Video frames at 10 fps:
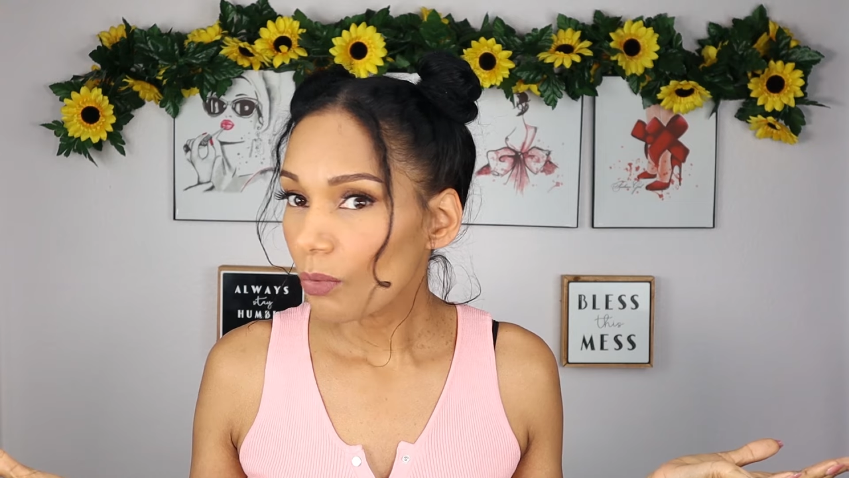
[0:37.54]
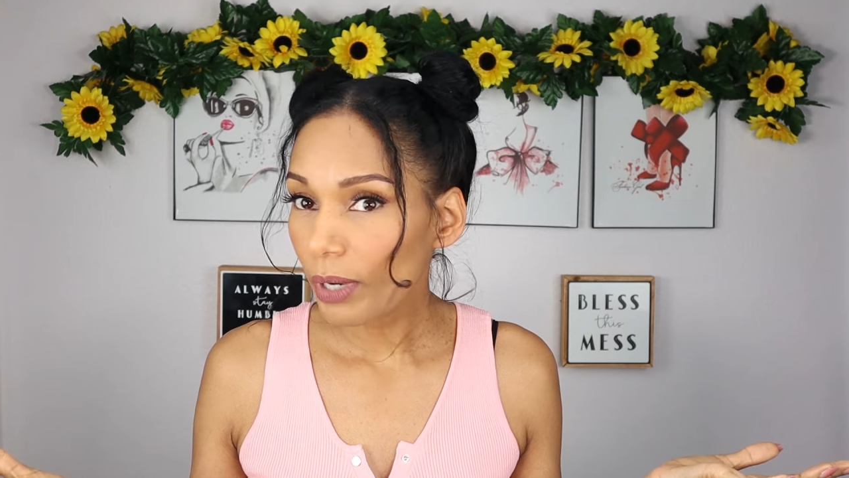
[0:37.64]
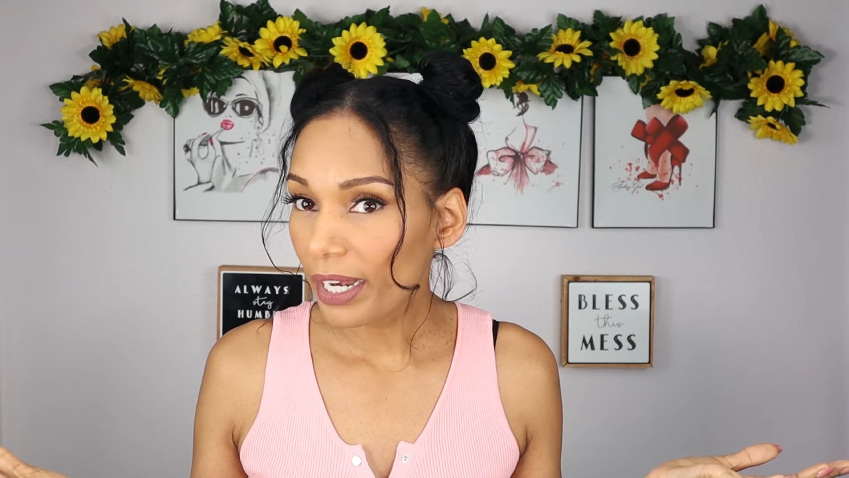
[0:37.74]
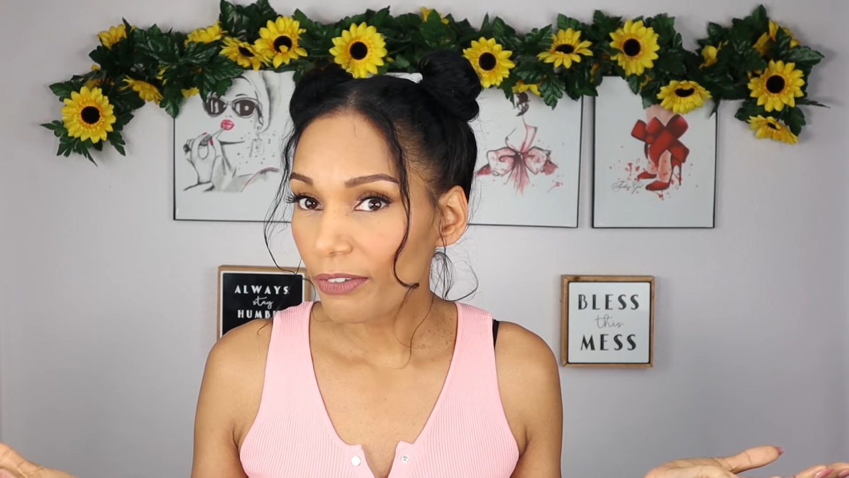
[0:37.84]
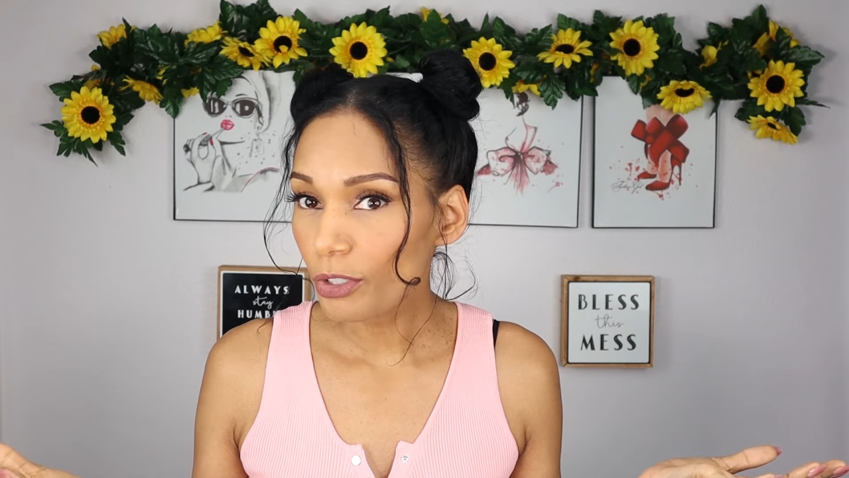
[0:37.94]

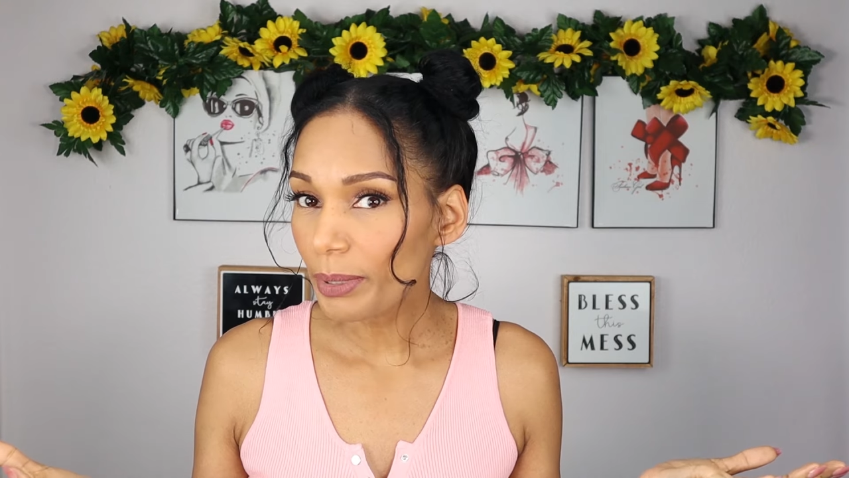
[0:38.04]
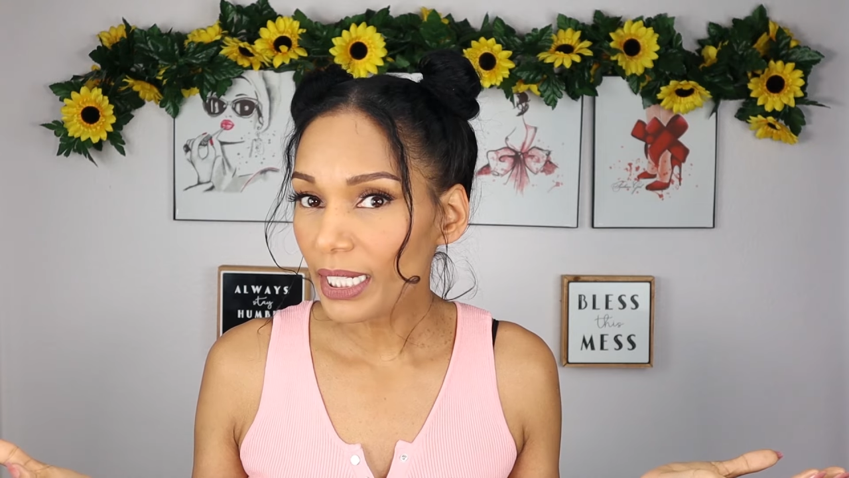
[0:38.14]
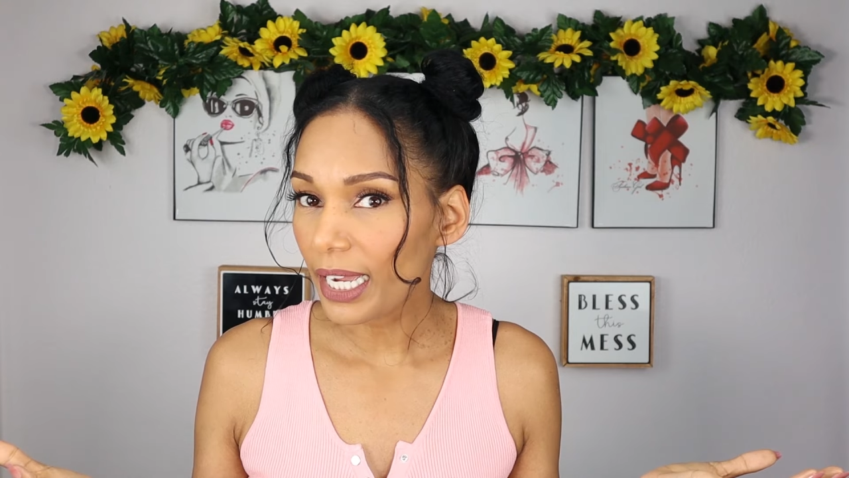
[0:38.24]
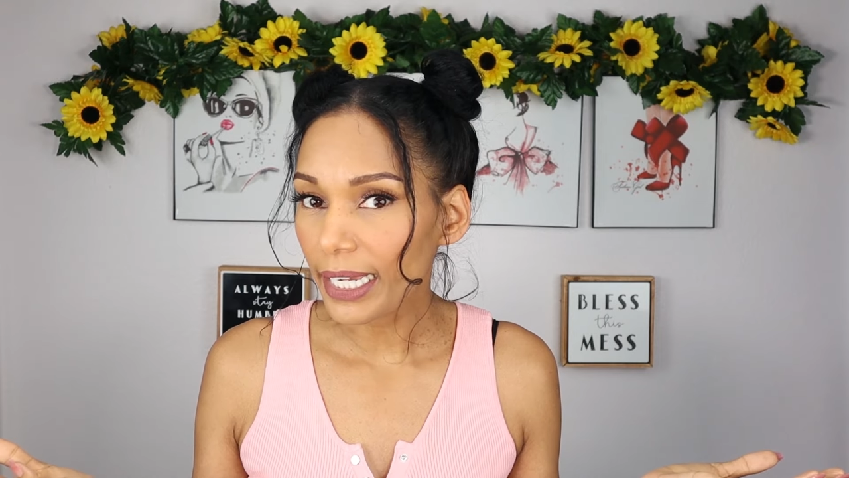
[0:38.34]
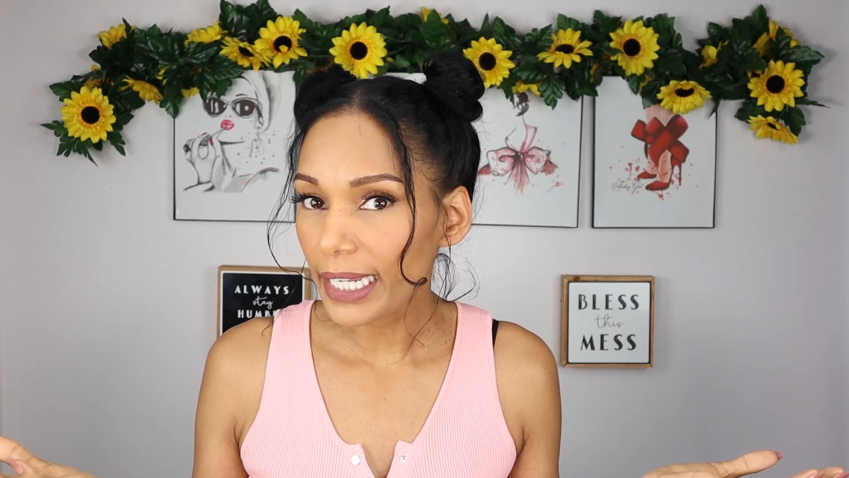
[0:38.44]
where have you
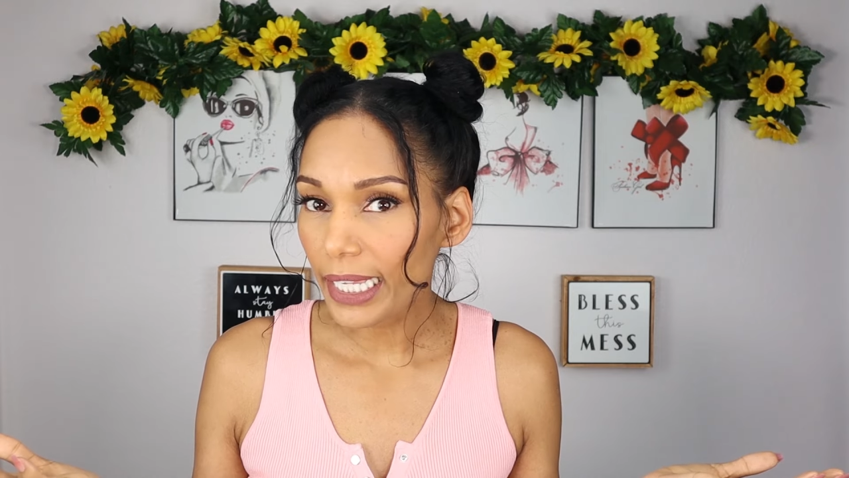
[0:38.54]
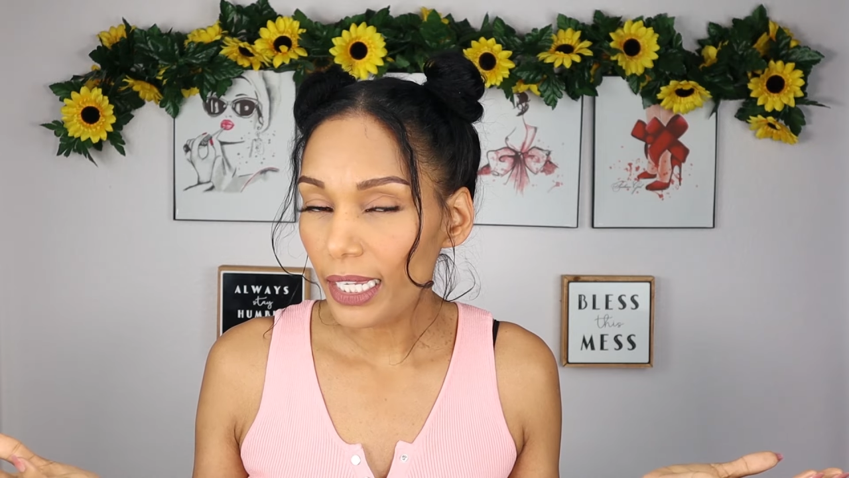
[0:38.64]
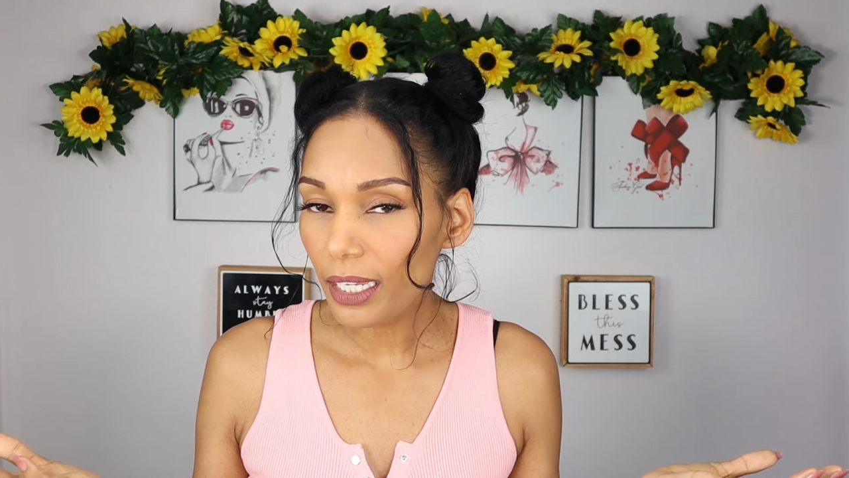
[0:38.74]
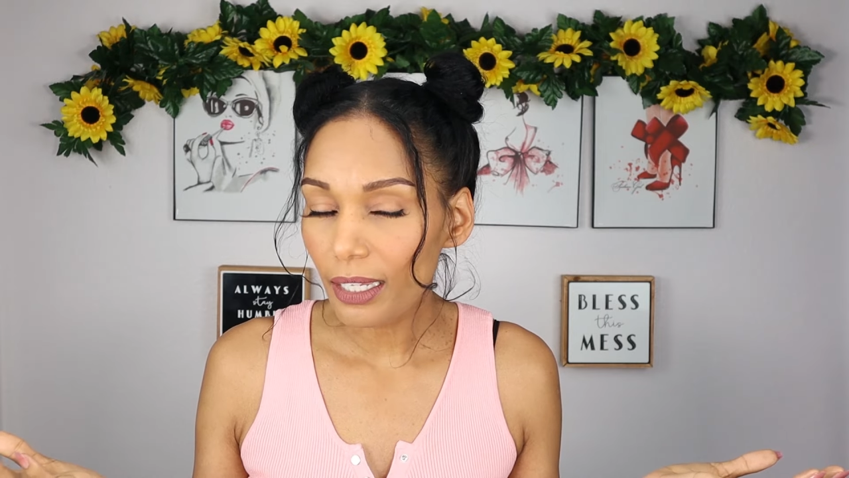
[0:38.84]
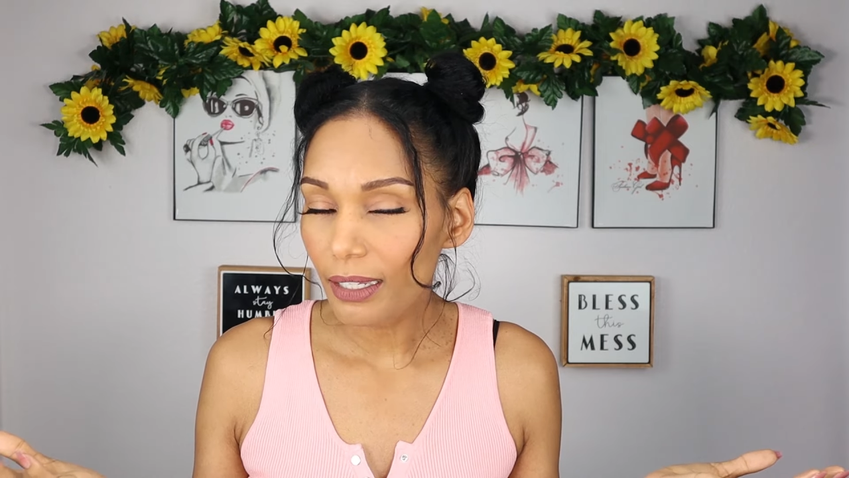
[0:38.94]
been
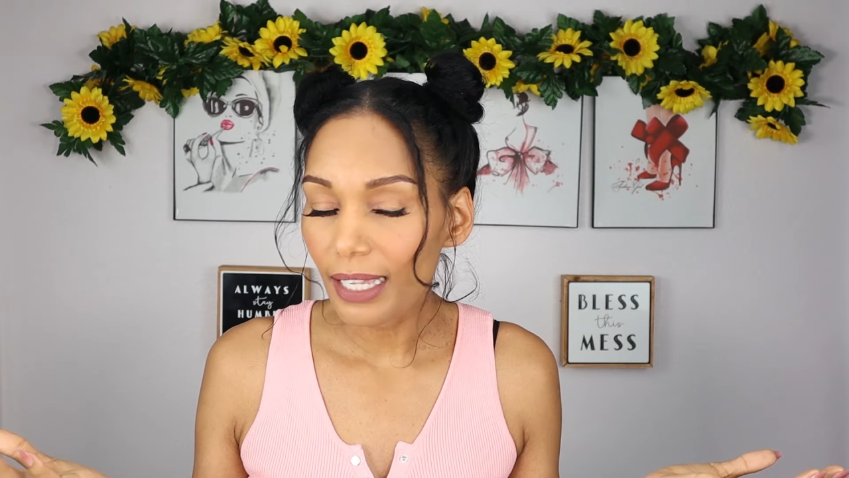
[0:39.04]
hiding?